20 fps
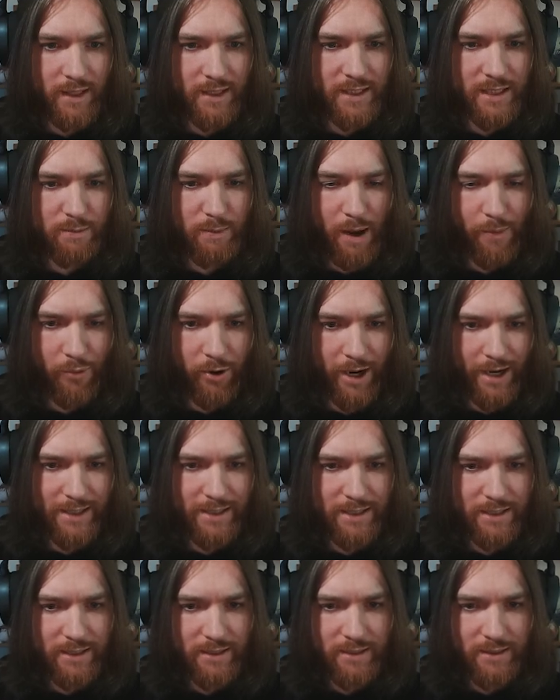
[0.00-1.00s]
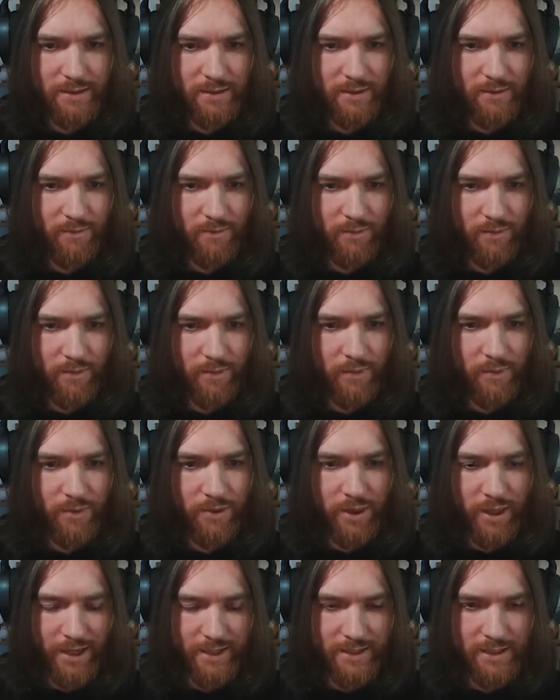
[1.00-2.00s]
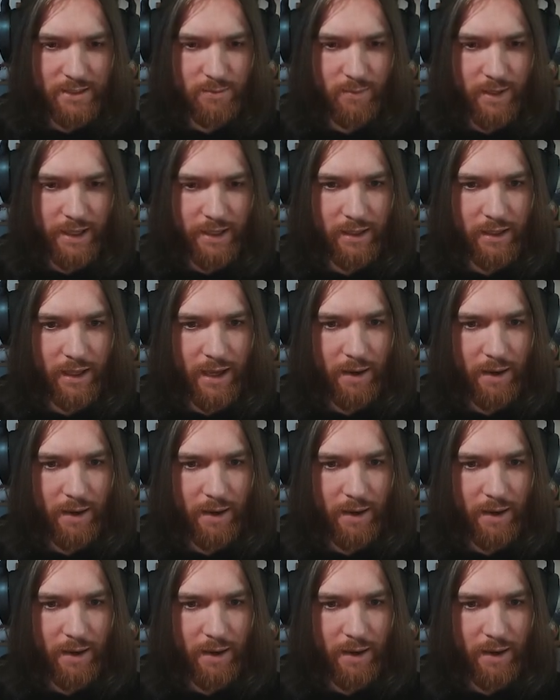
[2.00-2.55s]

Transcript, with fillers: This is my bread. This is my...